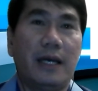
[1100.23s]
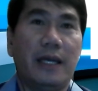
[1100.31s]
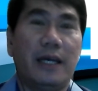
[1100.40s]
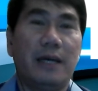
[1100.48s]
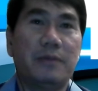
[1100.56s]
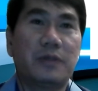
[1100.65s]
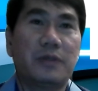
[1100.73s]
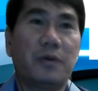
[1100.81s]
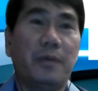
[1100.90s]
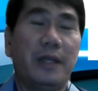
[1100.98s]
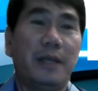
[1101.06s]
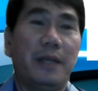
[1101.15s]
have so
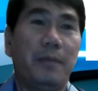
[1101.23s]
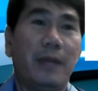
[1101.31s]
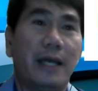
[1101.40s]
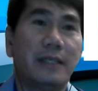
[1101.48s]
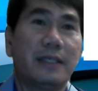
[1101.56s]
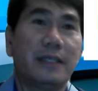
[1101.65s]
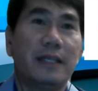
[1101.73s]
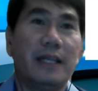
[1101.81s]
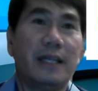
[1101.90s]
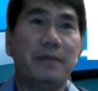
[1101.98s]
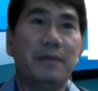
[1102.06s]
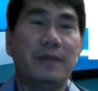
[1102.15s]
many plans in
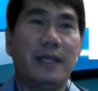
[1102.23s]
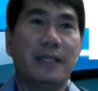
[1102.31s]
life that